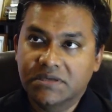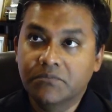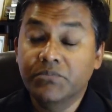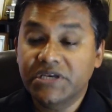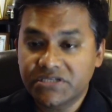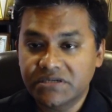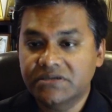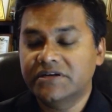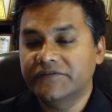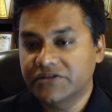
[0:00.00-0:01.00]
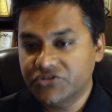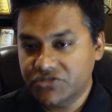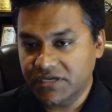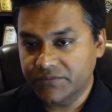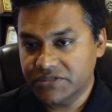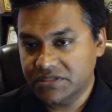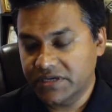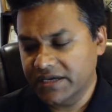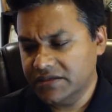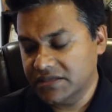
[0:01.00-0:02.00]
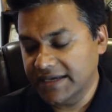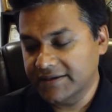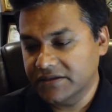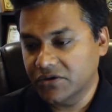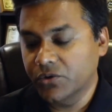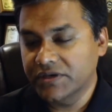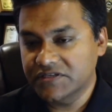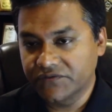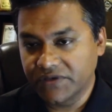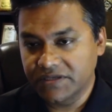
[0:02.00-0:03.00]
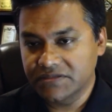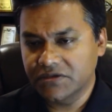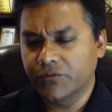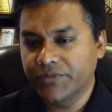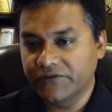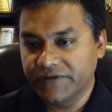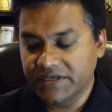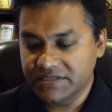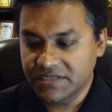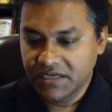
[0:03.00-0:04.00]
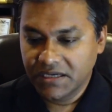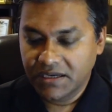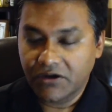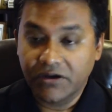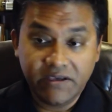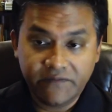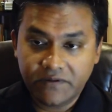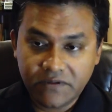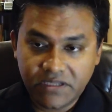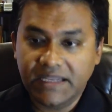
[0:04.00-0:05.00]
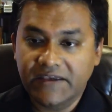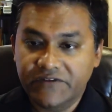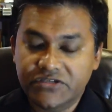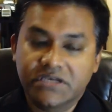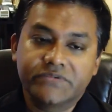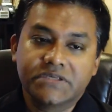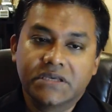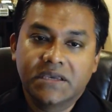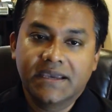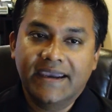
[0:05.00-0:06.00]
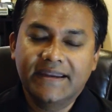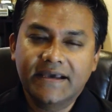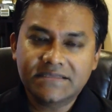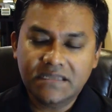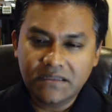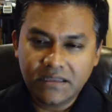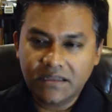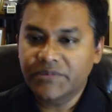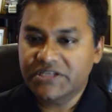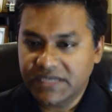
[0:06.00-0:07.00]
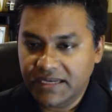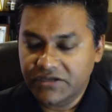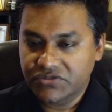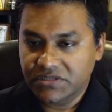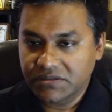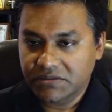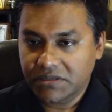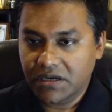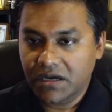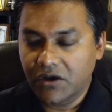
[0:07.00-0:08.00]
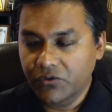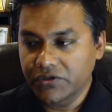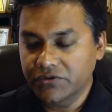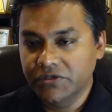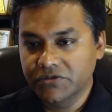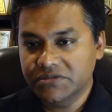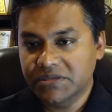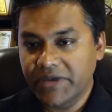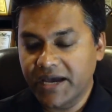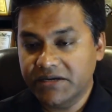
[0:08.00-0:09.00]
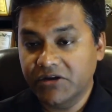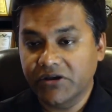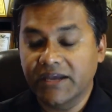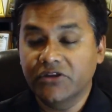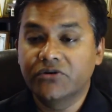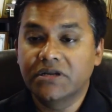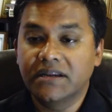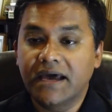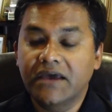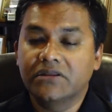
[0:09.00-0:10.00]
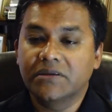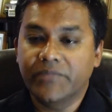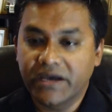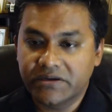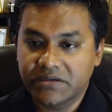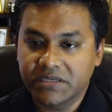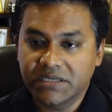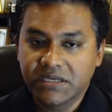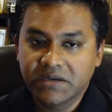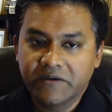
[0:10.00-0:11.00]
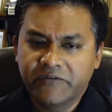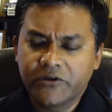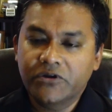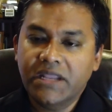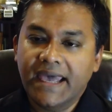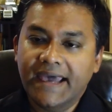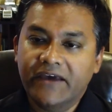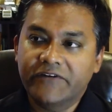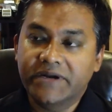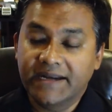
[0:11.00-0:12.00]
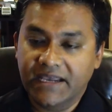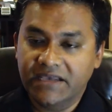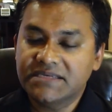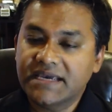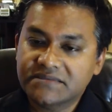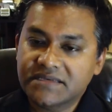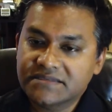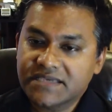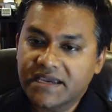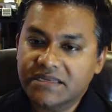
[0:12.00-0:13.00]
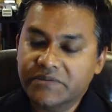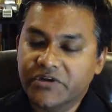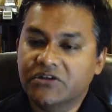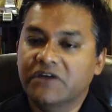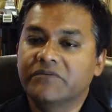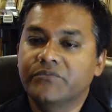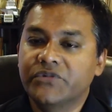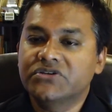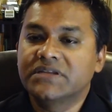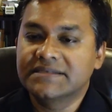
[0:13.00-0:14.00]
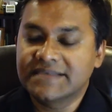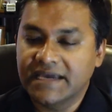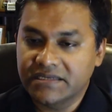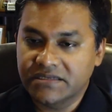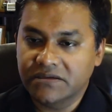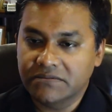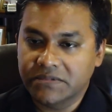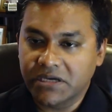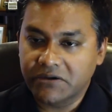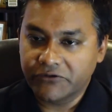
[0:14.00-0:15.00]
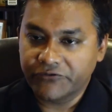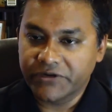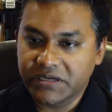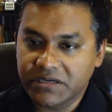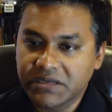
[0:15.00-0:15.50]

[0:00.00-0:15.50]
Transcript: the mission driven ships, right, like the OSVs, OPVs, or even the Navy ships, it gets a little bit challenging how you use the battery or can you rely on the battery. We don't have a range anxiety, but you have a mission anxiety now.